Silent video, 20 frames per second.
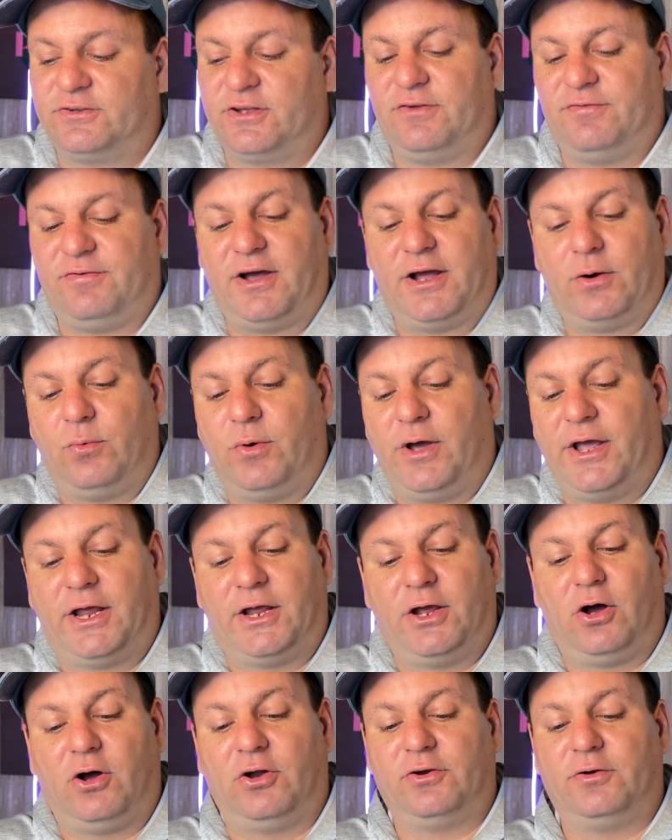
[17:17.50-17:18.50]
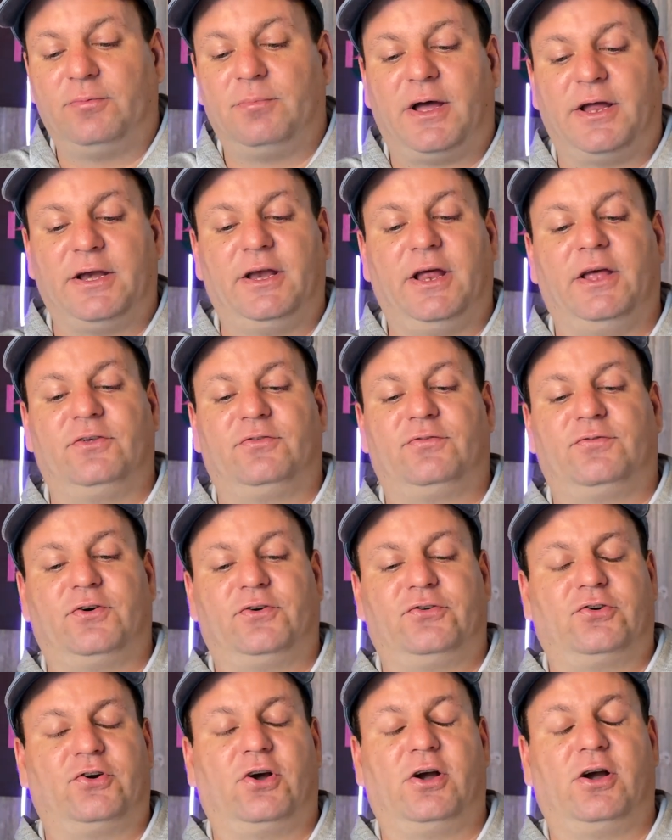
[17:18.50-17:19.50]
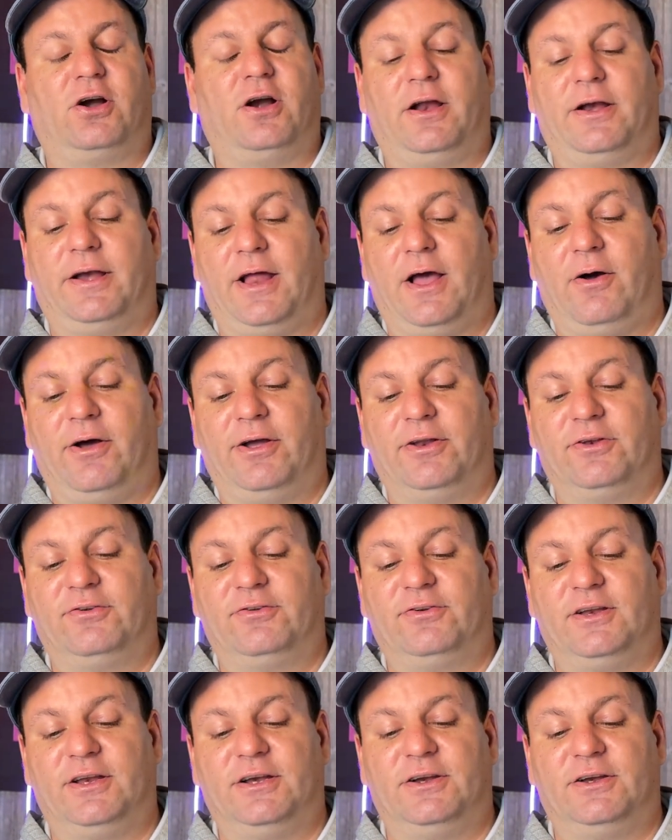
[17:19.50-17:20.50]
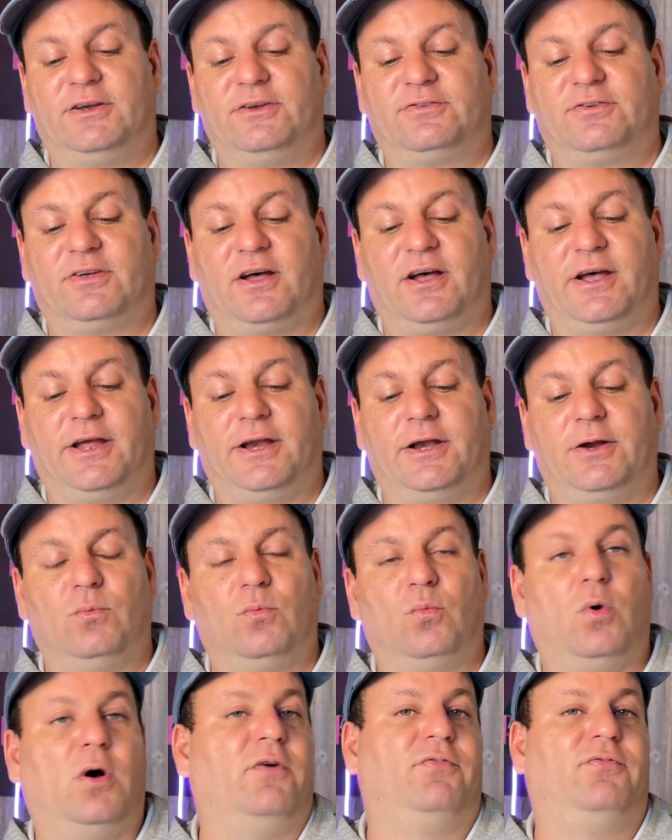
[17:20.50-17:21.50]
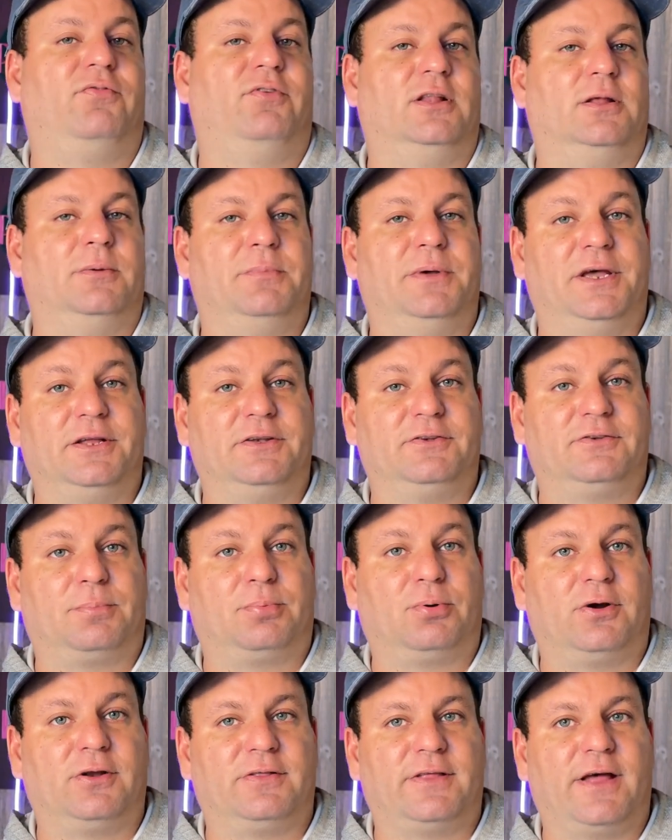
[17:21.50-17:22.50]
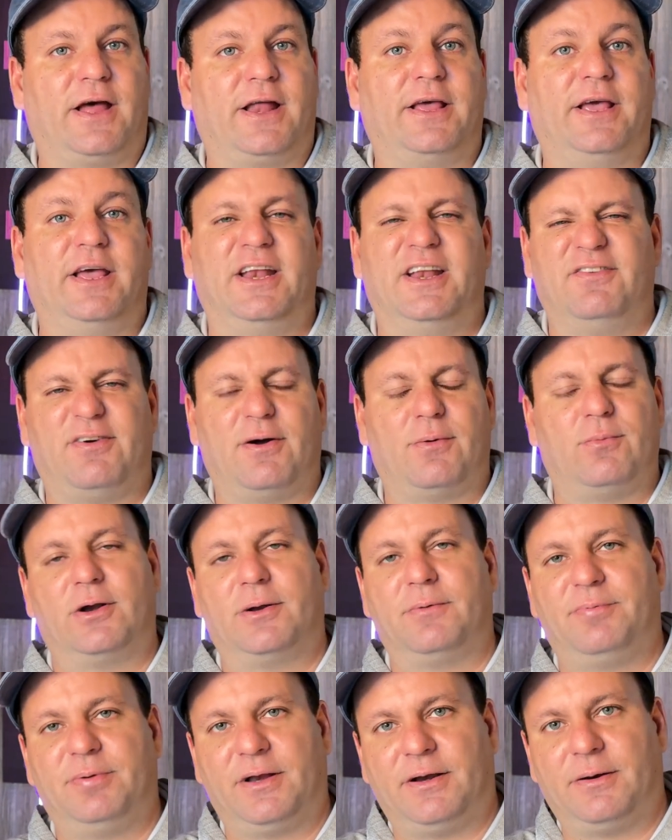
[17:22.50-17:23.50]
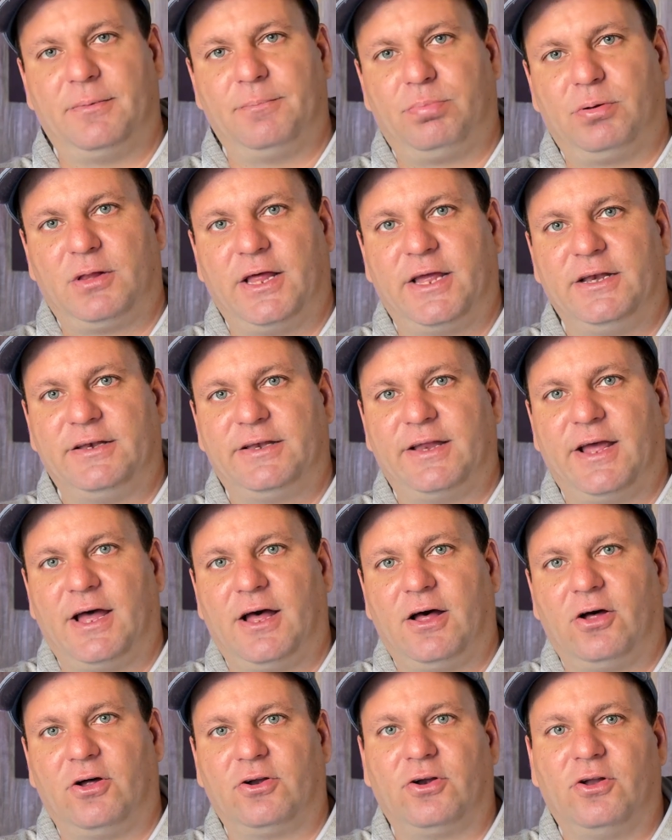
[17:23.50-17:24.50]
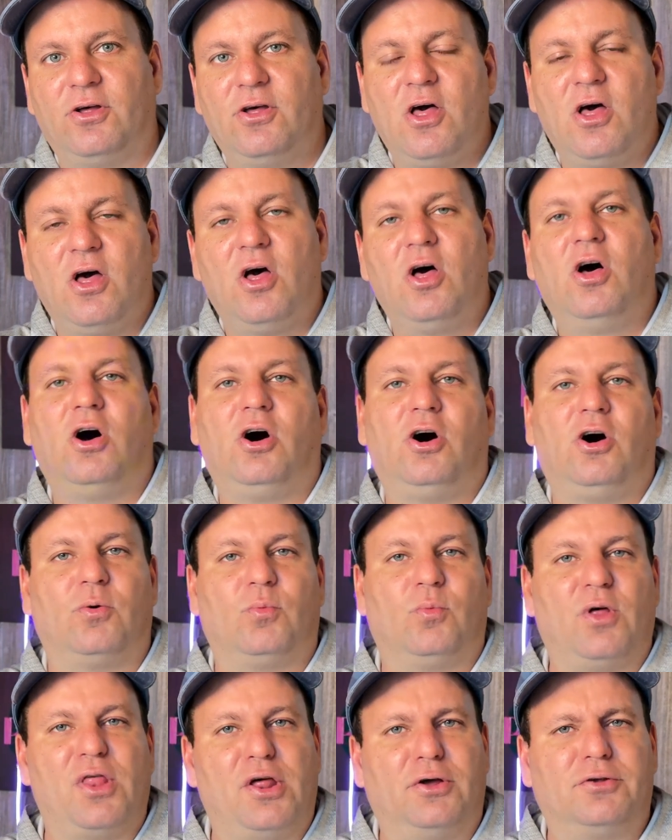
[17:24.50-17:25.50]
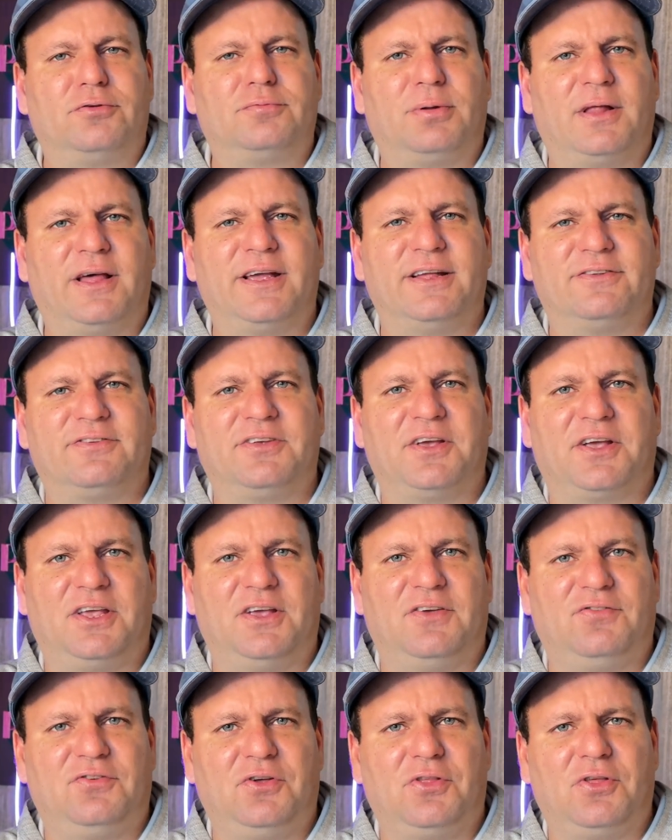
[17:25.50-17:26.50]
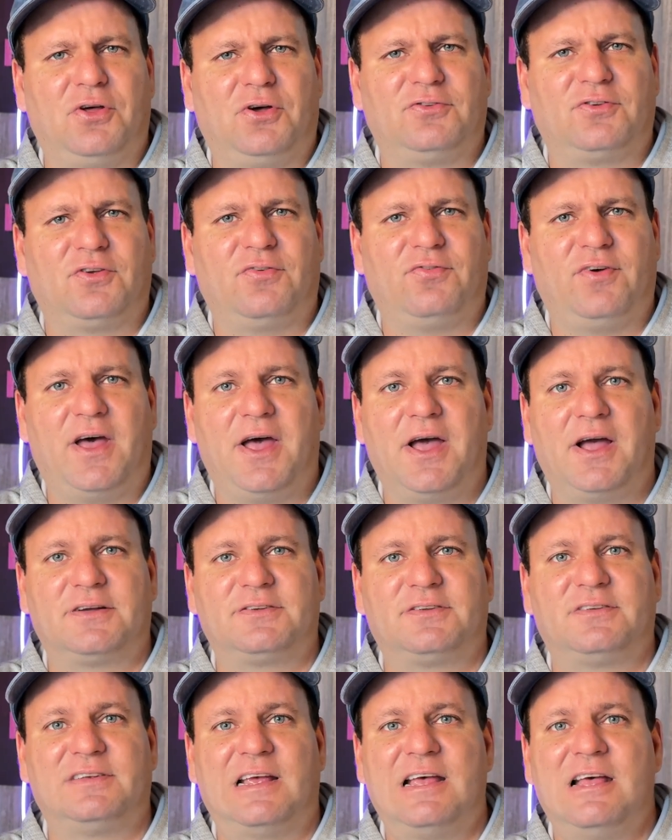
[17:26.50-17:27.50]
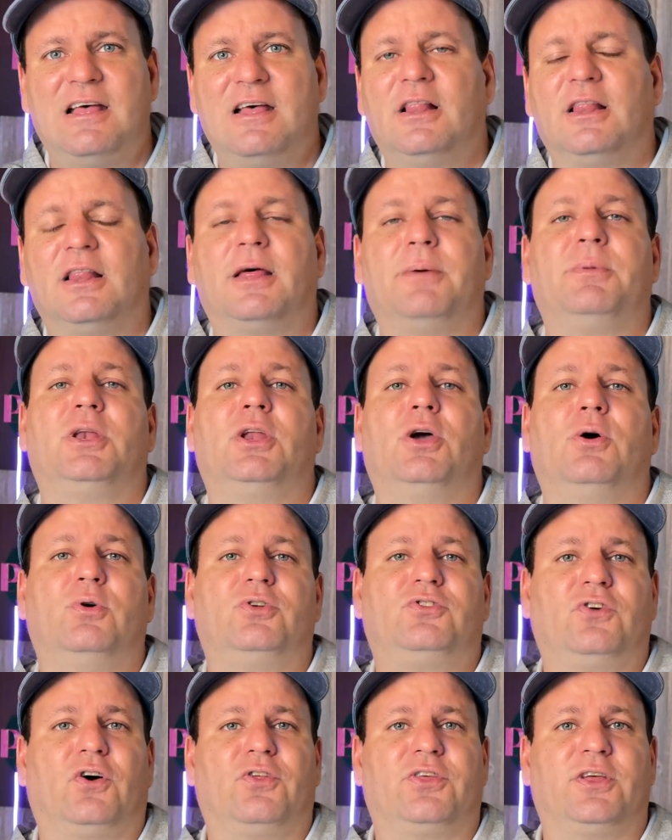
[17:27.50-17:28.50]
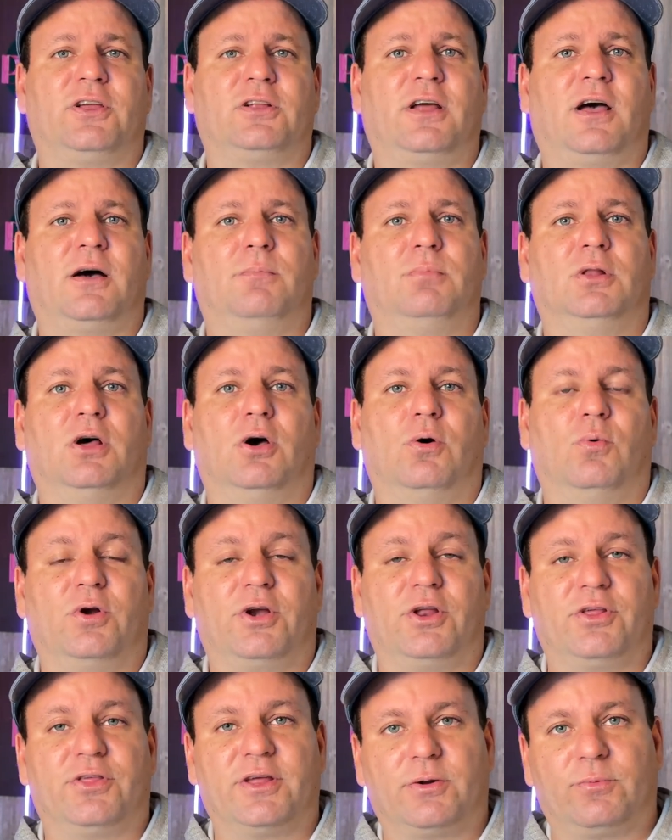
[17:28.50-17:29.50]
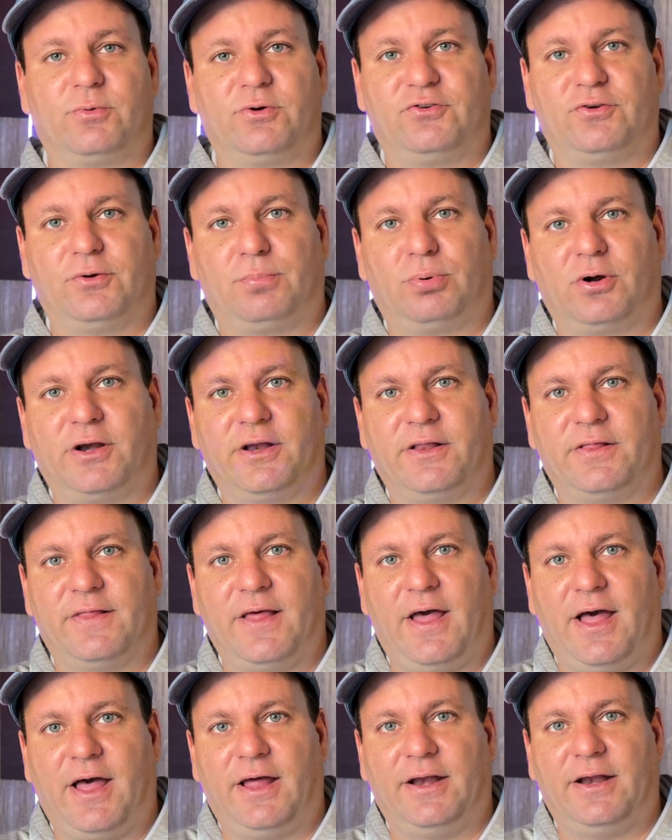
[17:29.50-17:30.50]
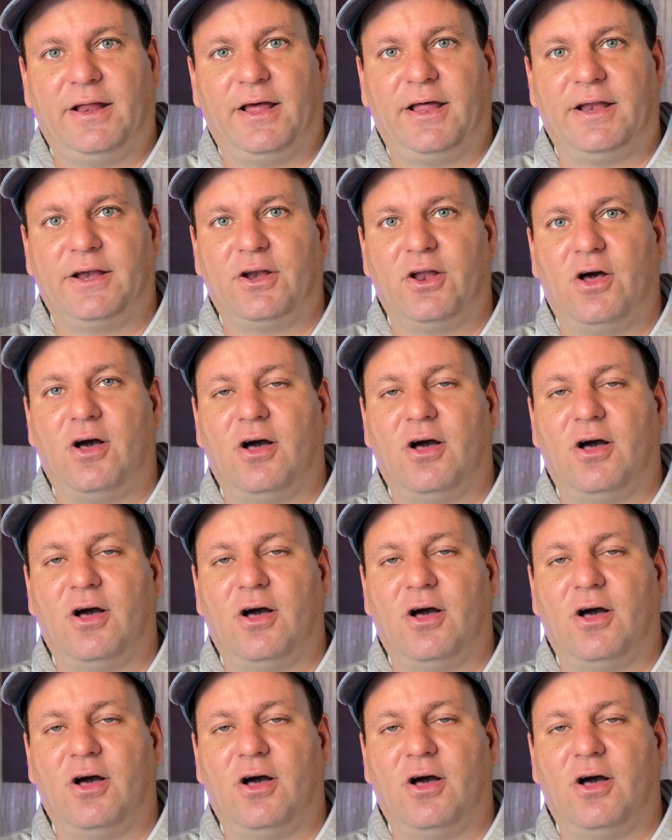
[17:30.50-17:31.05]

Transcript: gonna find a way onto my desk for sure. Now, I just need to decide what filament to print that in, if I wanna pin it plate down on one of those plates that gives you those effects. Let me know what y'all think down below. What do you think we should print in that? And